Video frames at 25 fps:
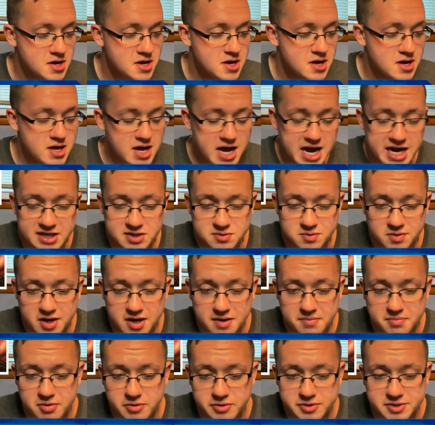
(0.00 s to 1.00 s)
That's what I
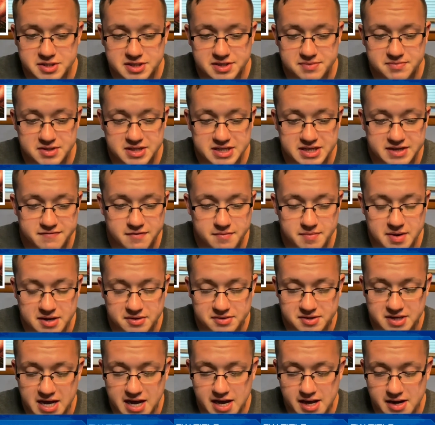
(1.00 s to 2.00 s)
personally believe about
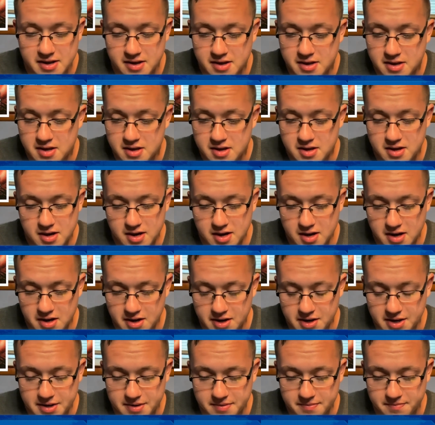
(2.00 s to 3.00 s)
that.
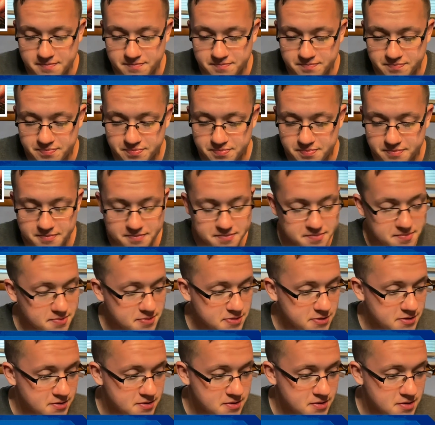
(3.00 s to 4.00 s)

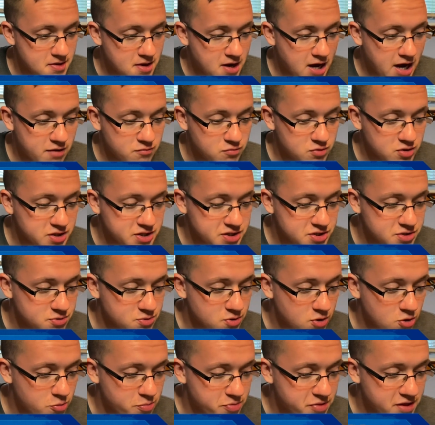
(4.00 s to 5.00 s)
I really do
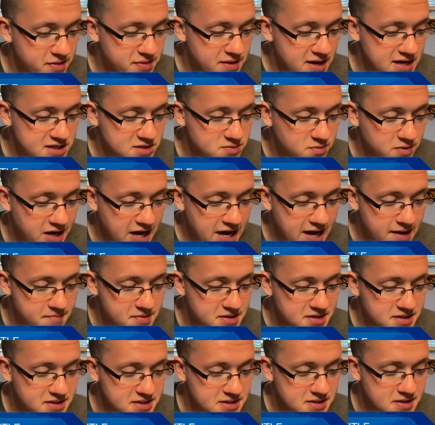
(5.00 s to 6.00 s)
hope that that's what
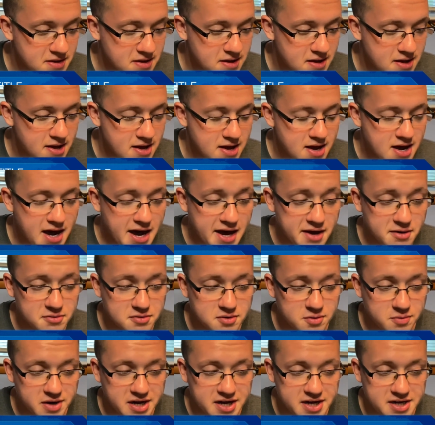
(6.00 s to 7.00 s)
happens. I don't know
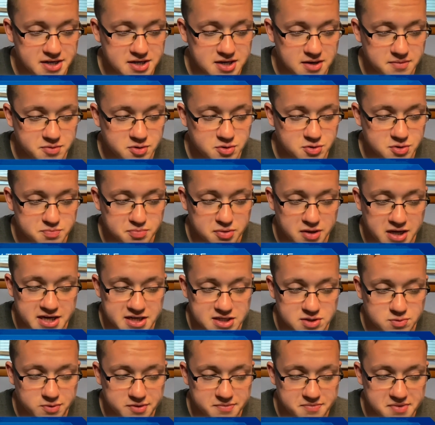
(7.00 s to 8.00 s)
what AEW's
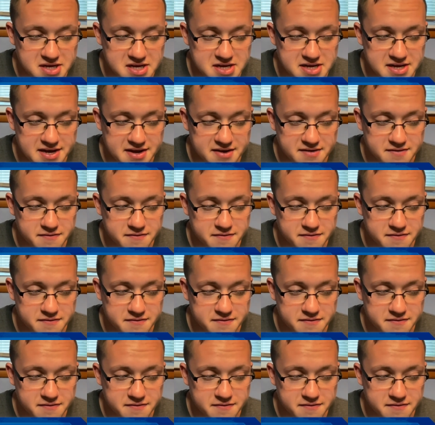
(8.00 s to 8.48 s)
plans would be if